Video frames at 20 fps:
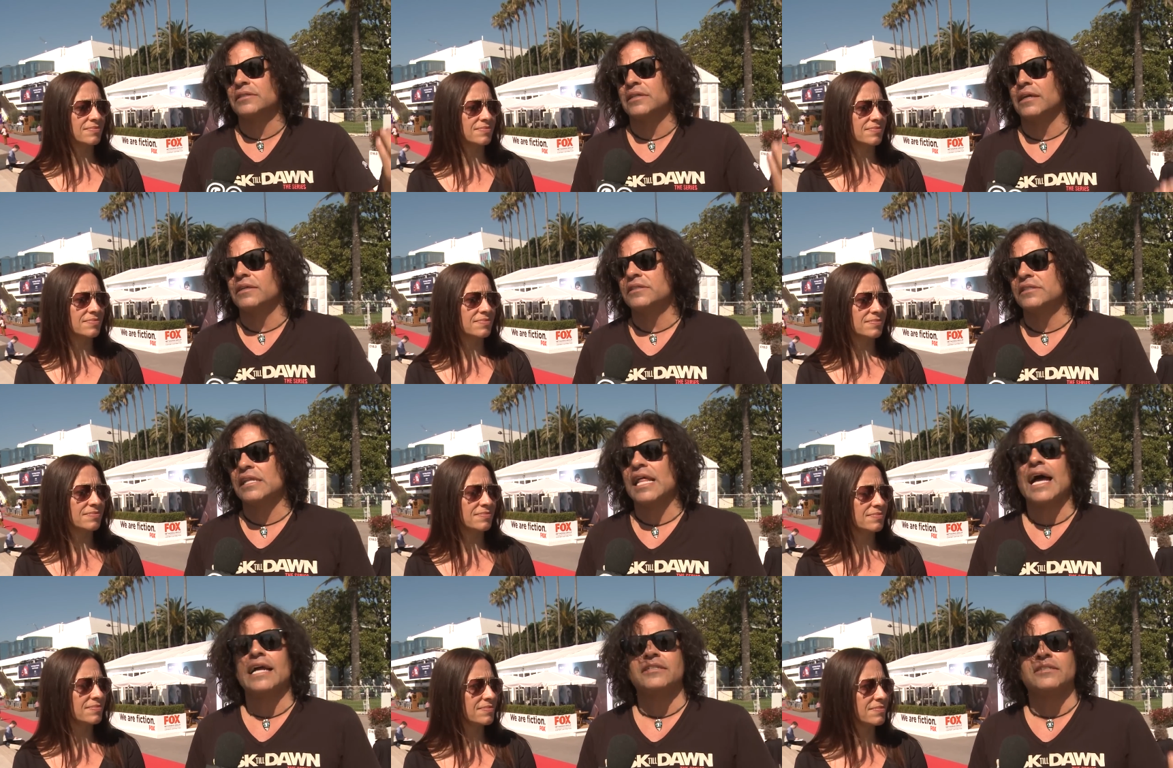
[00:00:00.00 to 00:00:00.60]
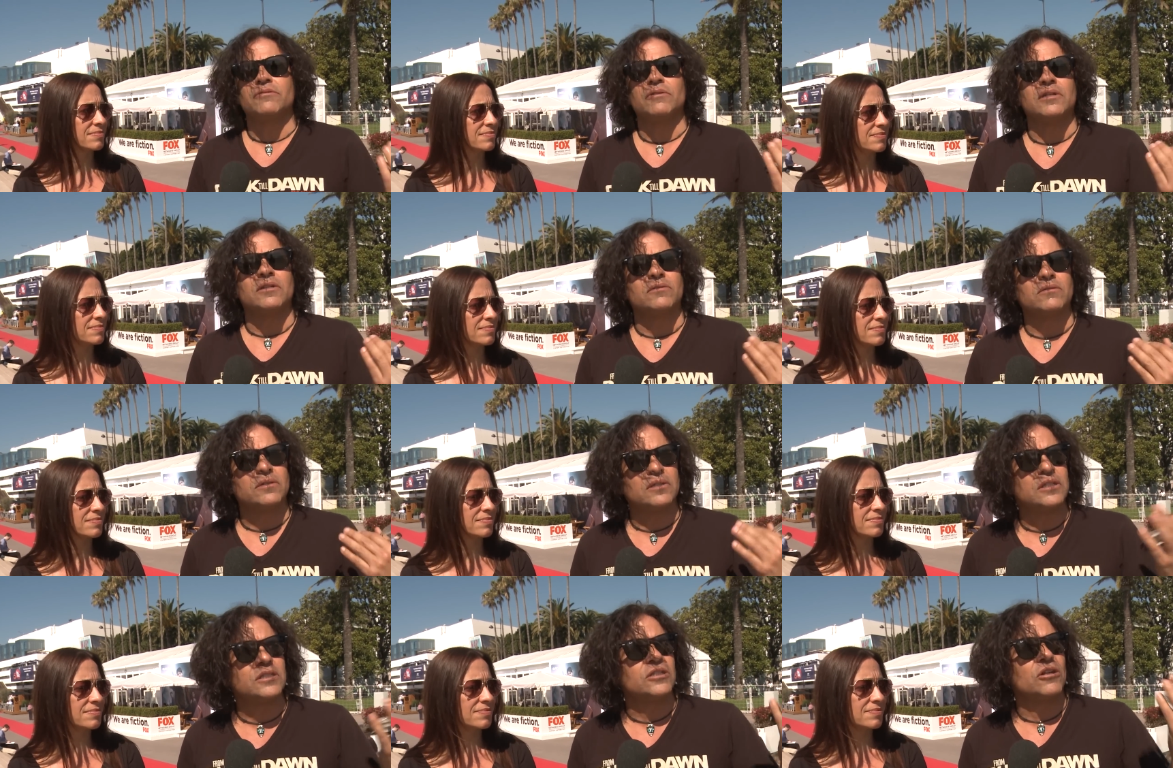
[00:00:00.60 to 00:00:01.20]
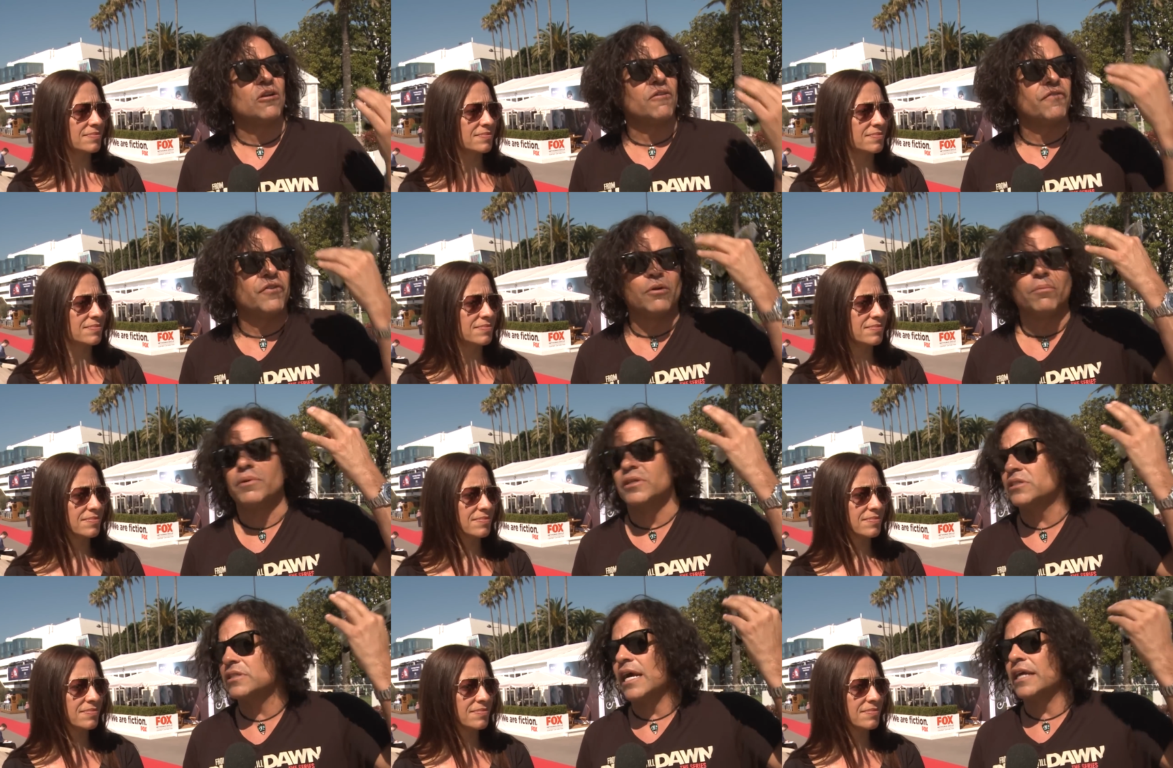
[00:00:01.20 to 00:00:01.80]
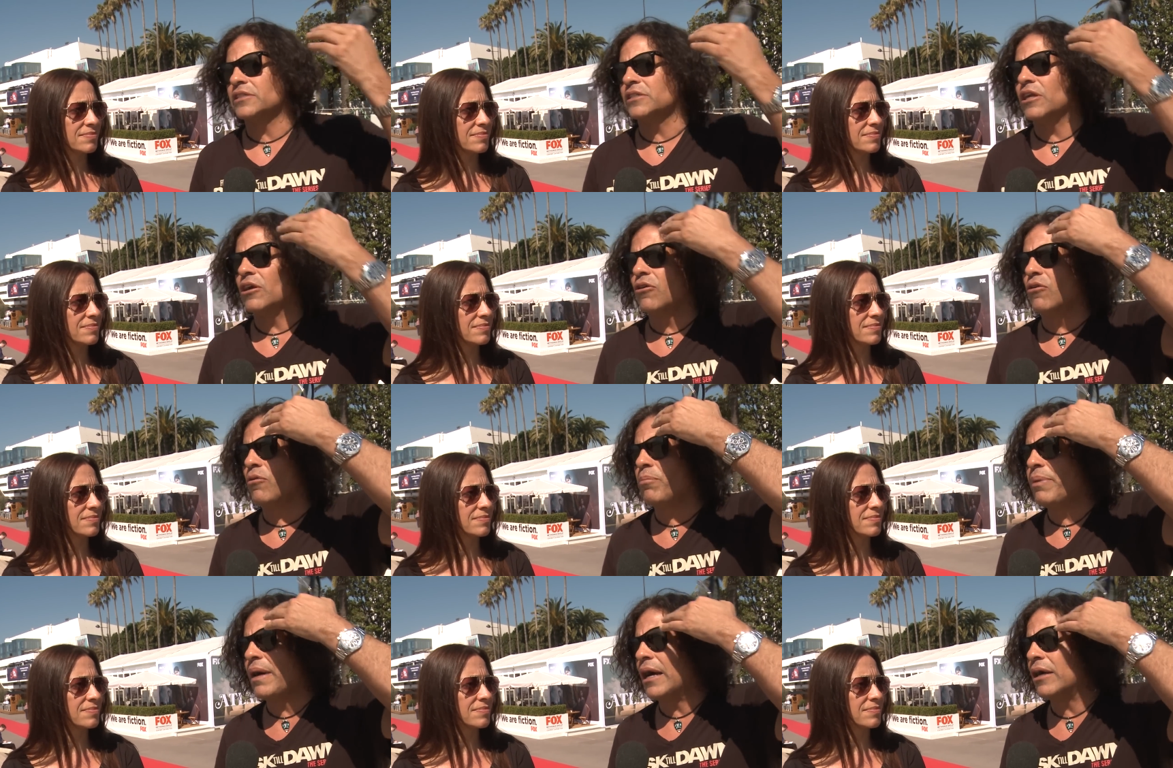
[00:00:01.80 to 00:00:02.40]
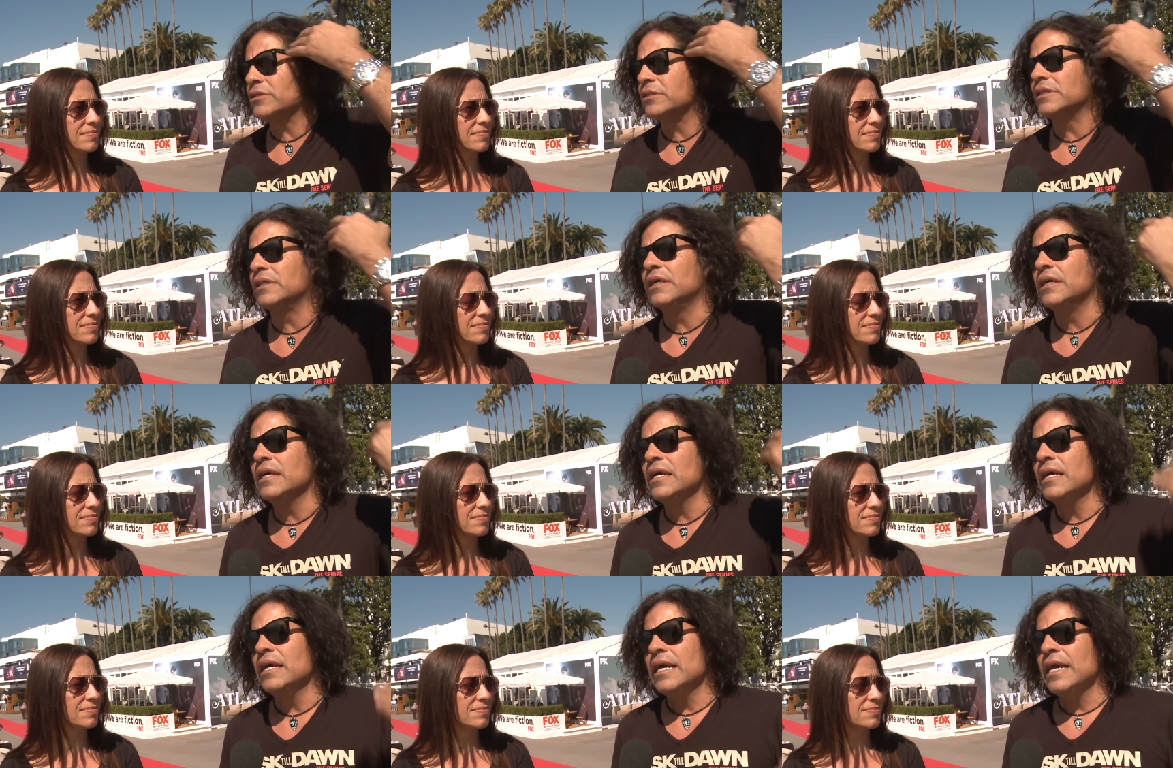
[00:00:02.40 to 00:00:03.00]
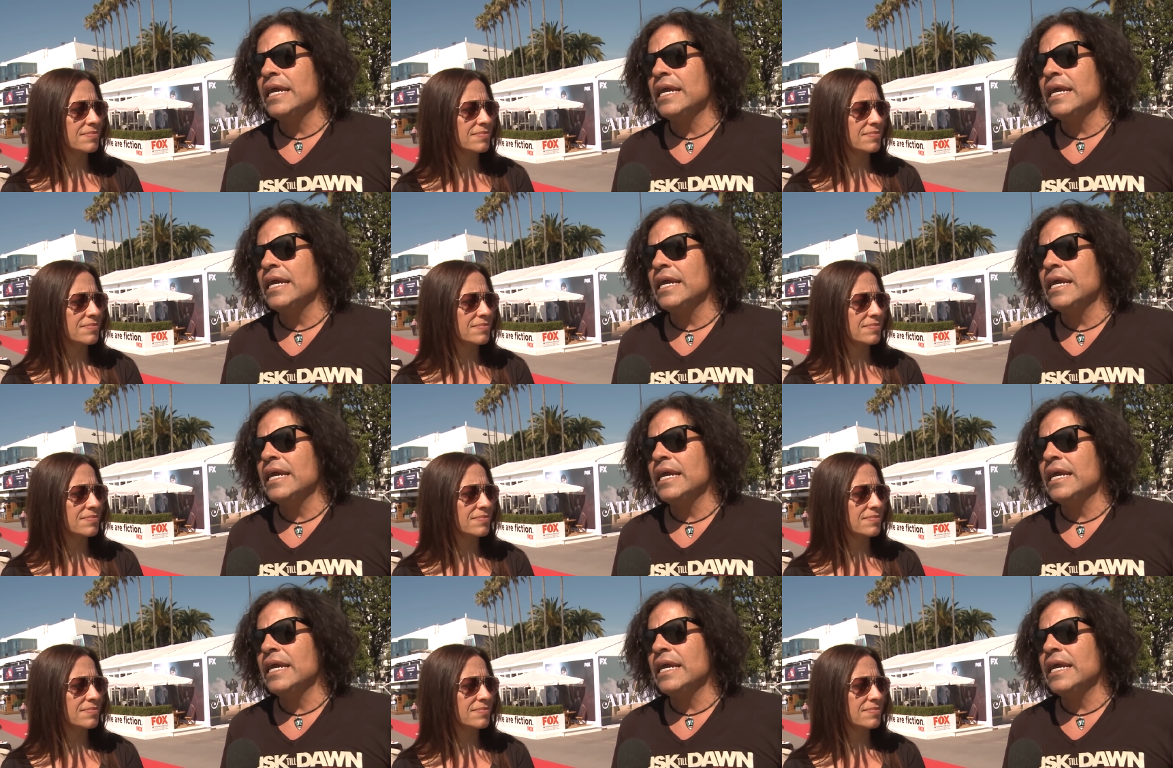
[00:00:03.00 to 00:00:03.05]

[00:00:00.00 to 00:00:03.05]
Speaker 1: like Slash is, in our film and Slash and I are old pals. And yeah.